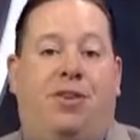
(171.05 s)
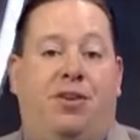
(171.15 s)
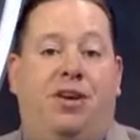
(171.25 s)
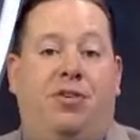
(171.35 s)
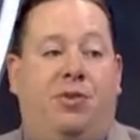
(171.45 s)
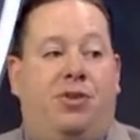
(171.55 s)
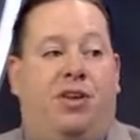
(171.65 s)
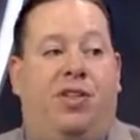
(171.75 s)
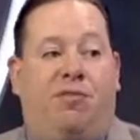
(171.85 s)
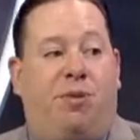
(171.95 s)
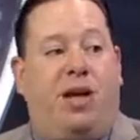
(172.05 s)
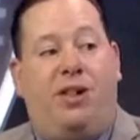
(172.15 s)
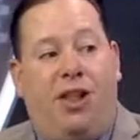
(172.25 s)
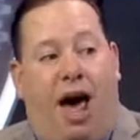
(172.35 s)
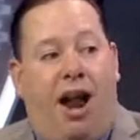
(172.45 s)
They're a year older. They've played
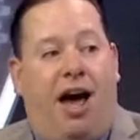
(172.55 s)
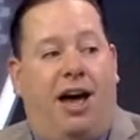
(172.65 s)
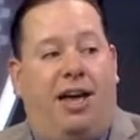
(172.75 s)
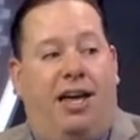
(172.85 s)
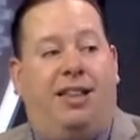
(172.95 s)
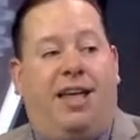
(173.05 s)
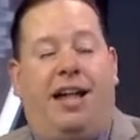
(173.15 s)
a lot of hockey.